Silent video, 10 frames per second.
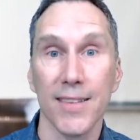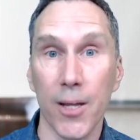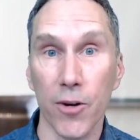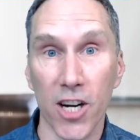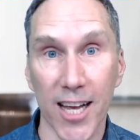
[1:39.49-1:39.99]

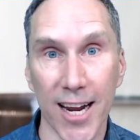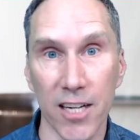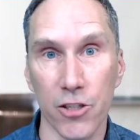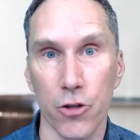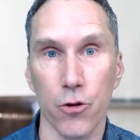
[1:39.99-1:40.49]
Then we're going to get
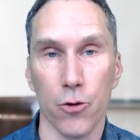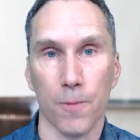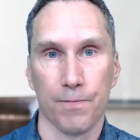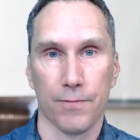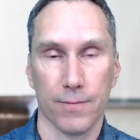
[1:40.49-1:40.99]
into,
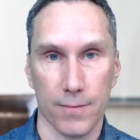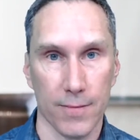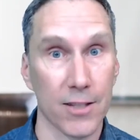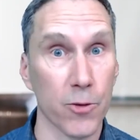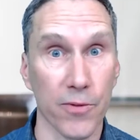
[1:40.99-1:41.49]

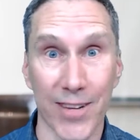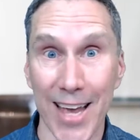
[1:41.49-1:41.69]
in terms of